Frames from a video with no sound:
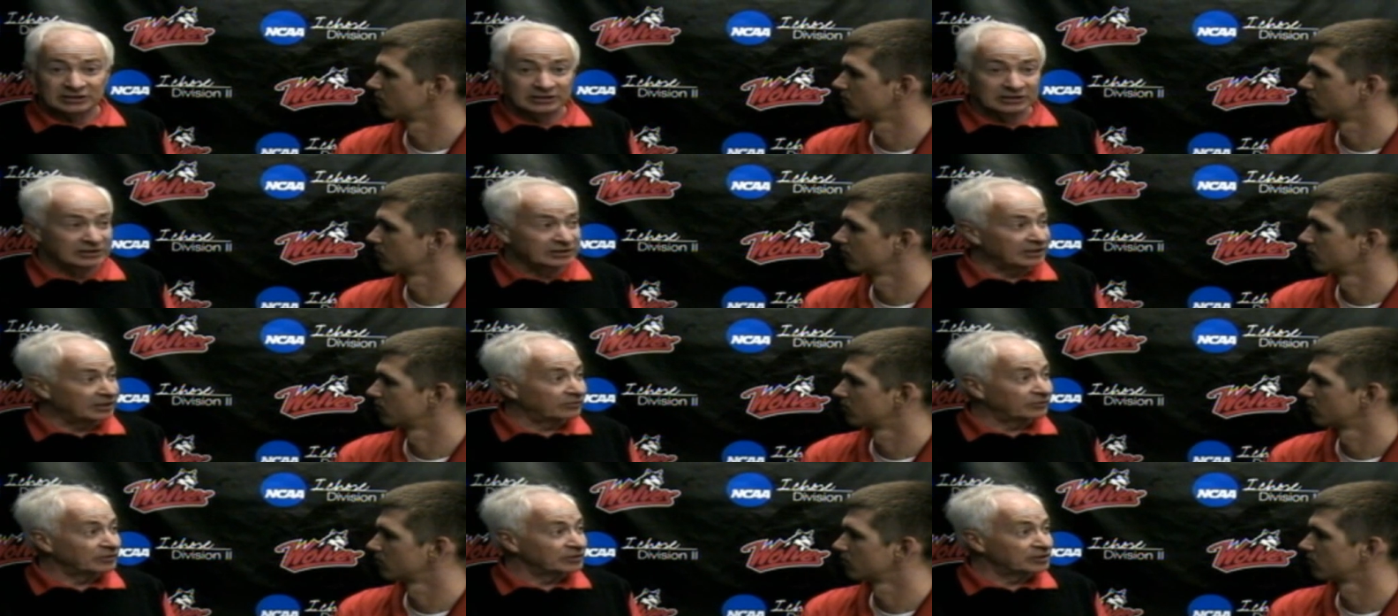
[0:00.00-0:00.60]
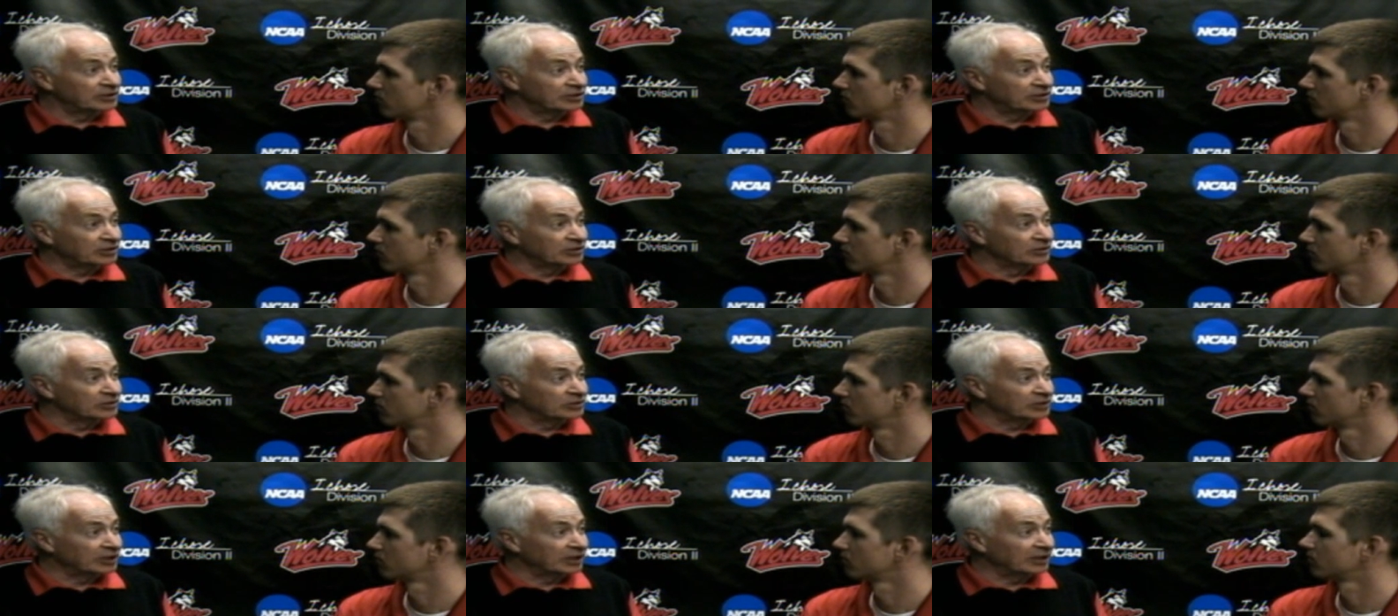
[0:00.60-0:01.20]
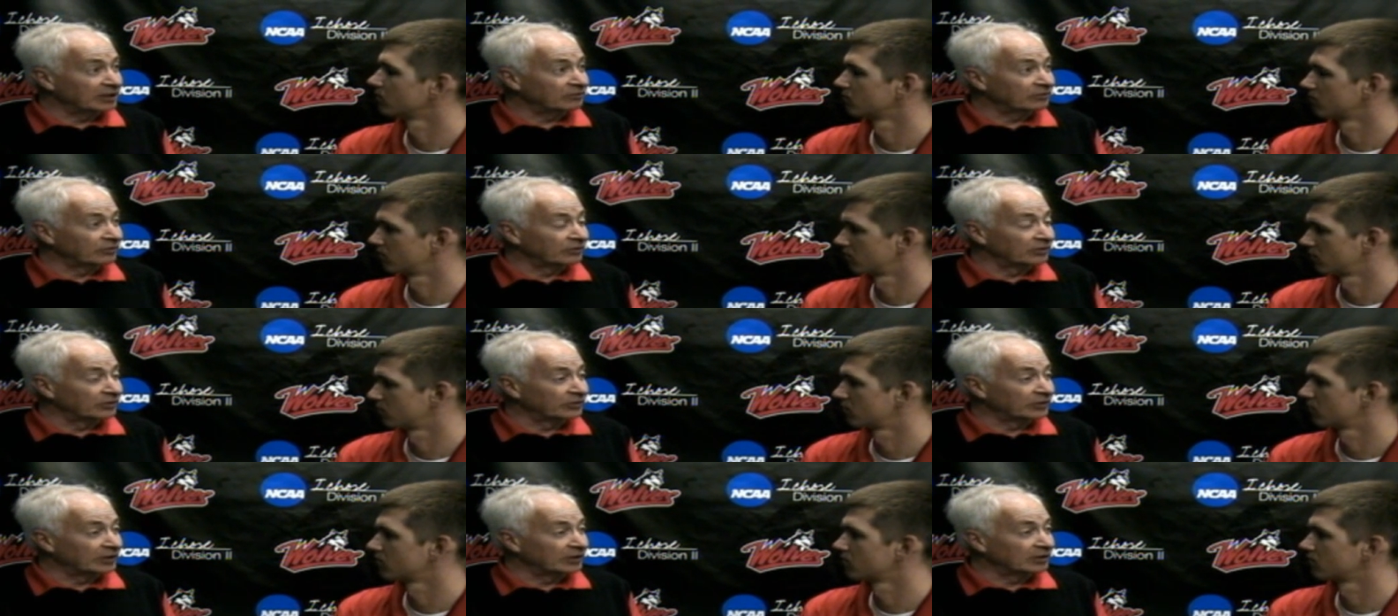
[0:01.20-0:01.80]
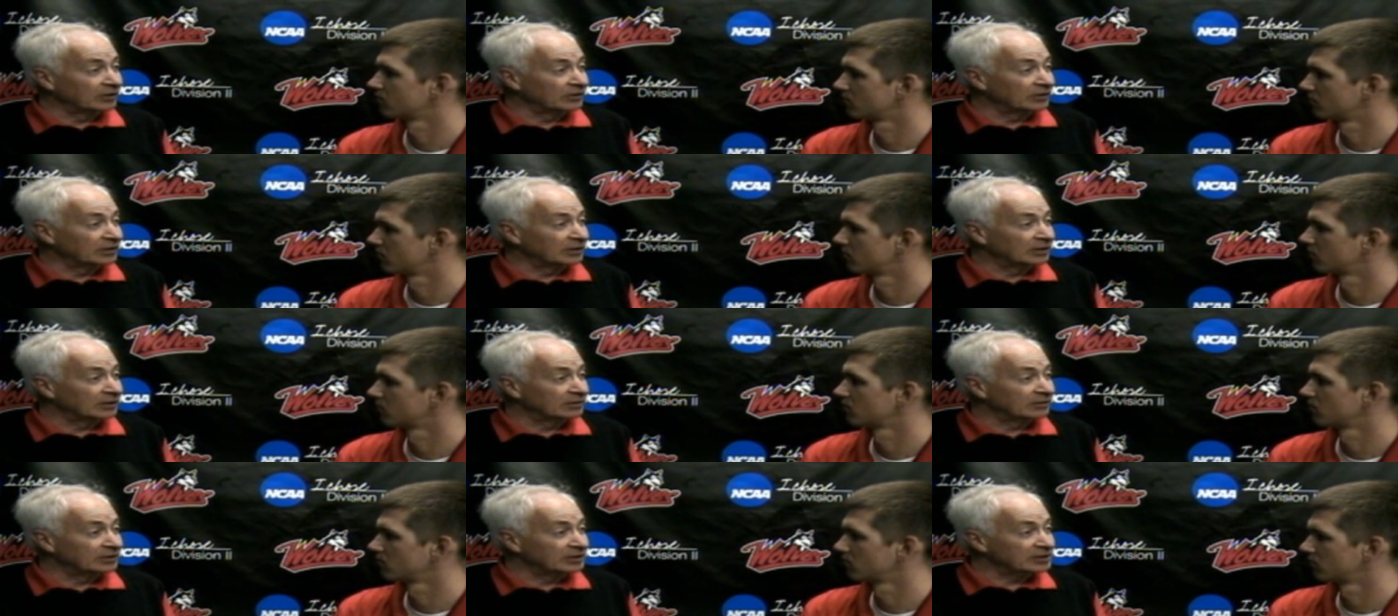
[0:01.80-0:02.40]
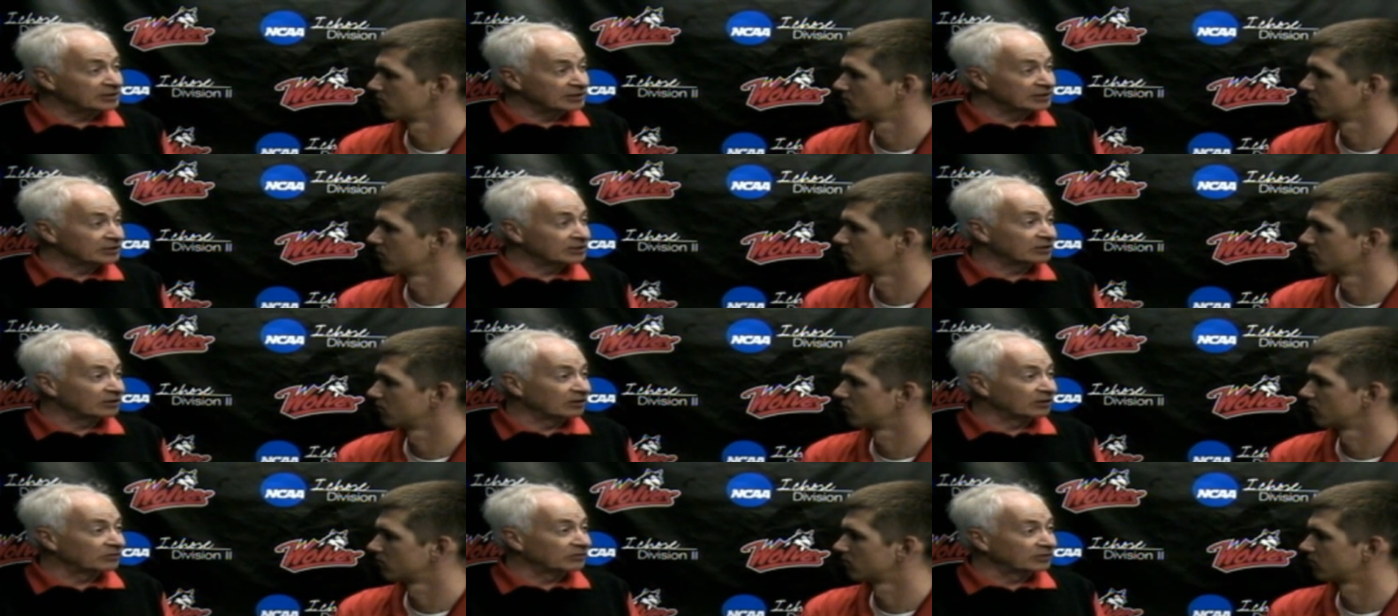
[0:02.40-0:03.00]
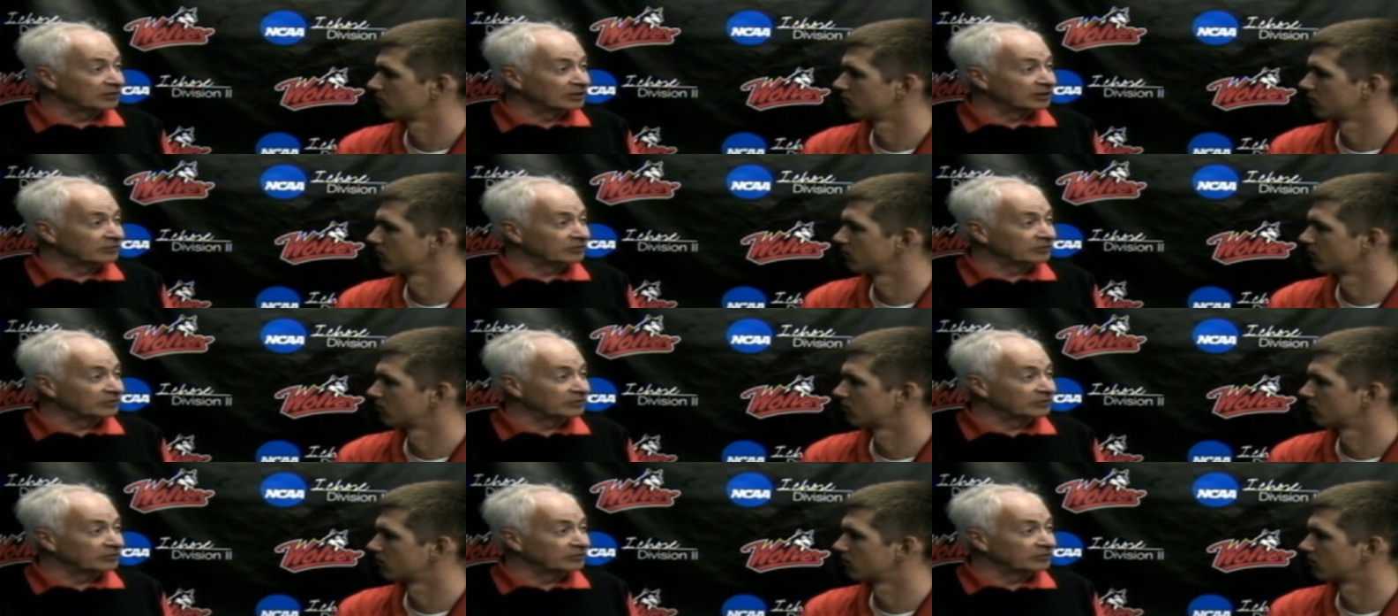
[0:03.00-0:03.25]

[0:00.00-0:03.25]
Speaker 1: uh, San Francisco State for their uh, distance carnival and